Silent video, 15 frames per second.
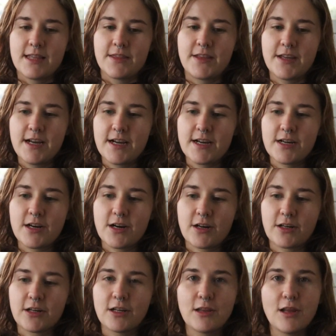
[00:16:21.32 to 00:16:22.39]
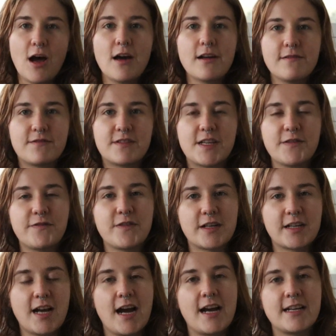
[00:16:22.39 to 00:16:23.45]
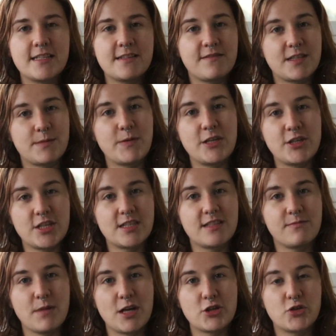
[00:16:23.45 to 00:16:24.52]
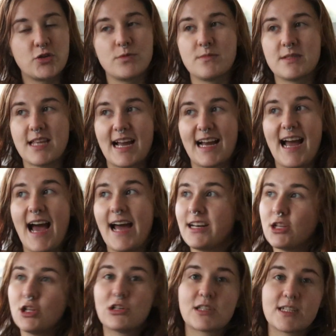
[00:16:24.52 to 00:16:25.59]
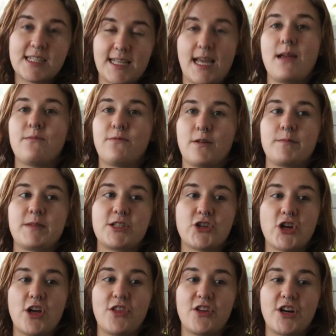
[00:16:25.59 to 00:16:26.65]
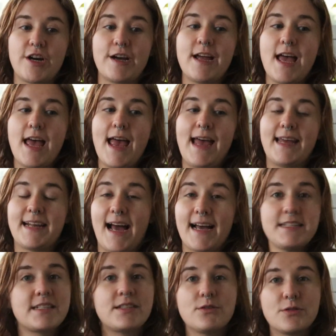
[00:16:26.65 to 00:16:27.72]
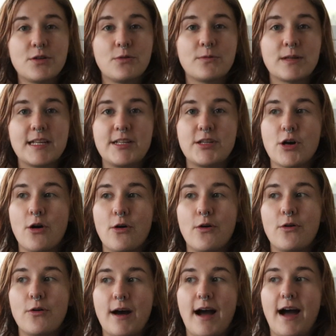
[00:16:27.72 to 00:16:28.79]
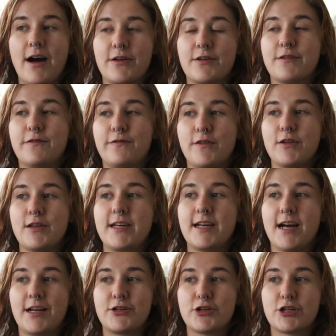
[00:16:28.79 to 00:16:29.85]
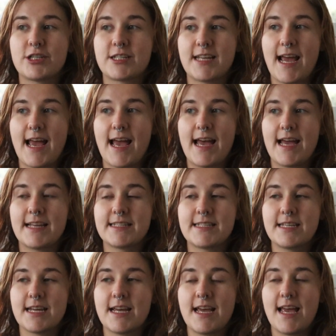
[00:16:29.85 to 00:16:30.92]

there are a lot of different kinds of species of mushrooms that kind of look the same from each other, and I still don't really know how to fully understand